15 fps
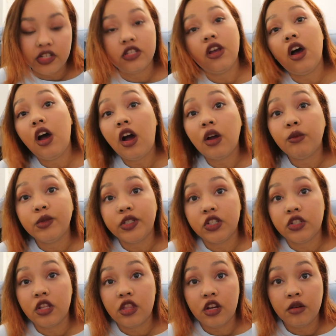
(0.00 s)
Song, which
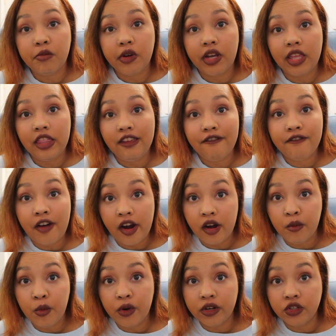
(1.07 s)
is the third book in the
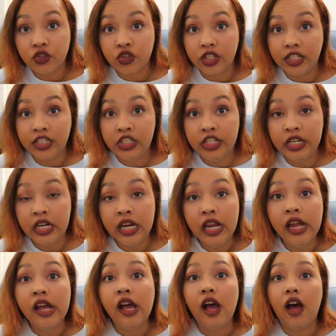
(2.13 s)
Fireborn trilogy.
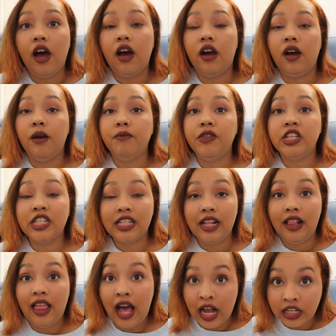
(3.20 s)
This is
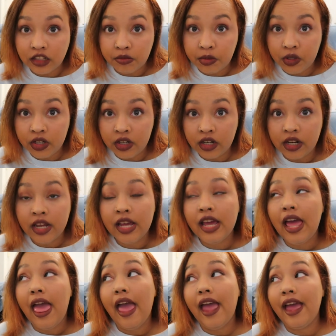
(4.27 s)
the last book,
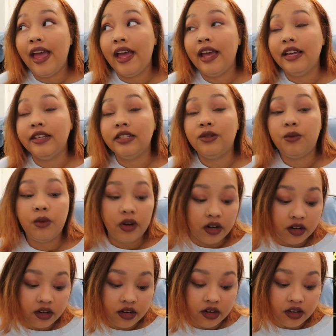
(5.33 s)
and
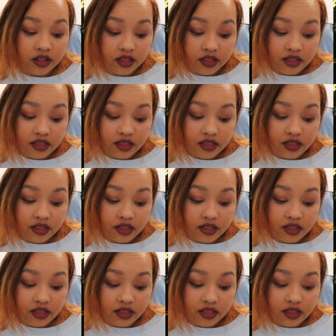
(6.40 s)
we're